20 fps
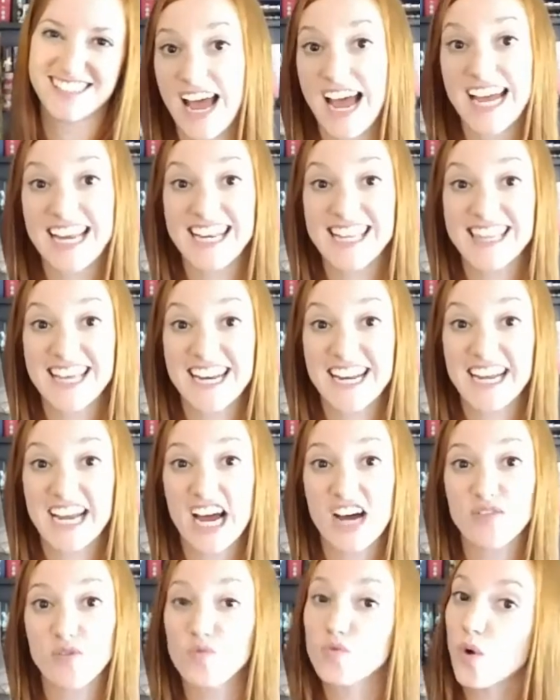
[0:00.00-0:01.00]
And then I
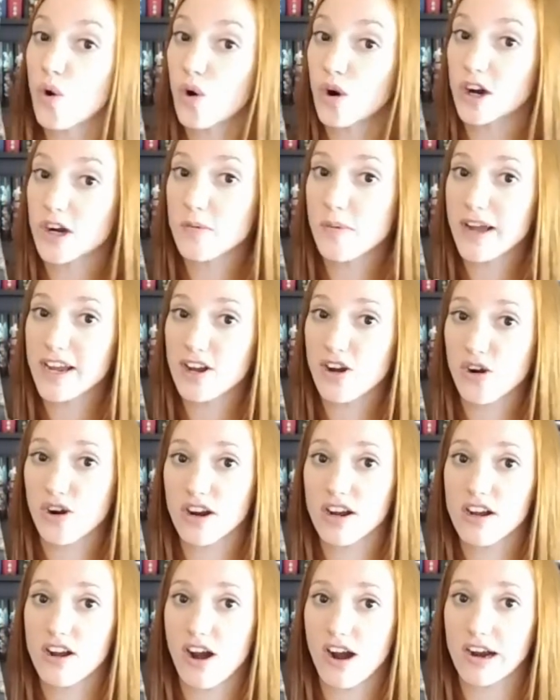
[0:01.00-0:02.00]
have Roar by
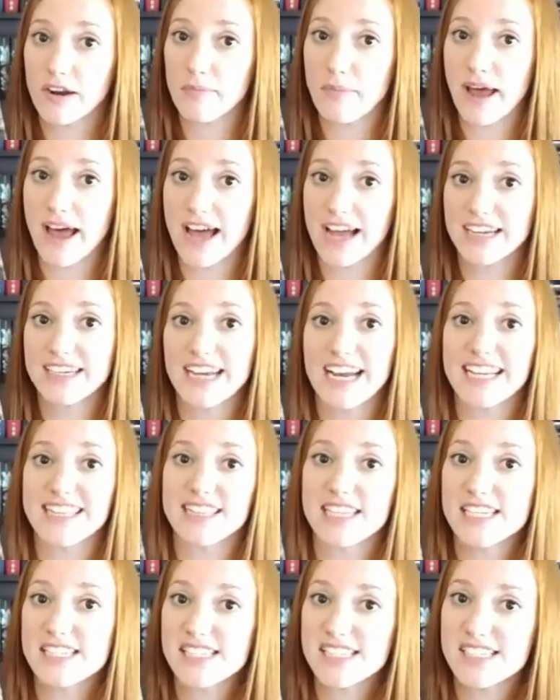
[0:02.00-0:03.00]
Cora Carmack, and
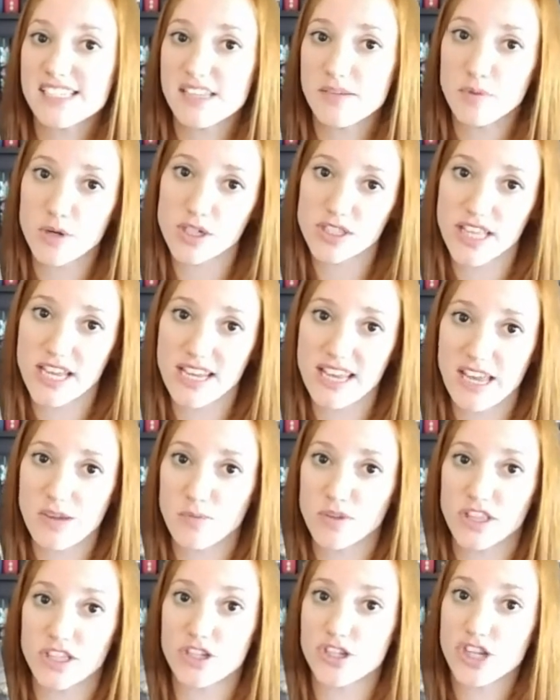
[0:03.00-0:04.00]
this is the book that came
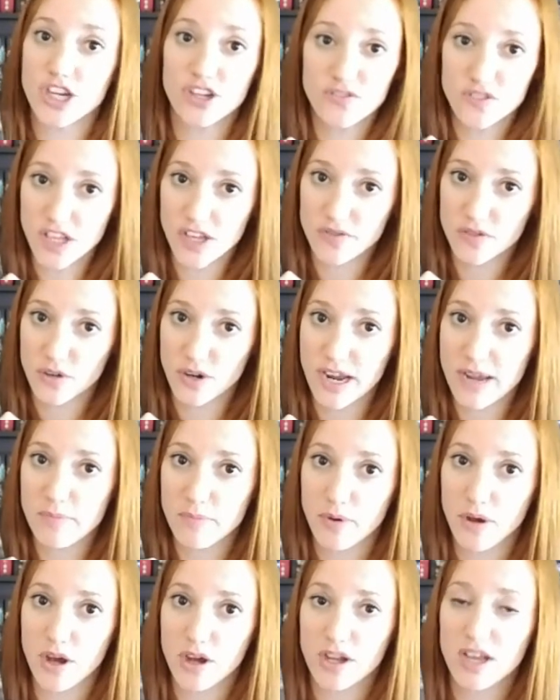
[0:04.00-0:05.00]
with the Shelf Love Crate
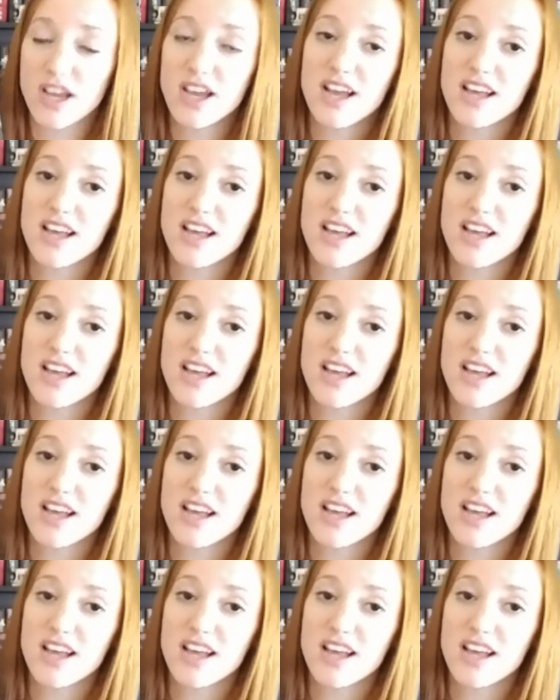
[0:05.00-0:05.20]
book.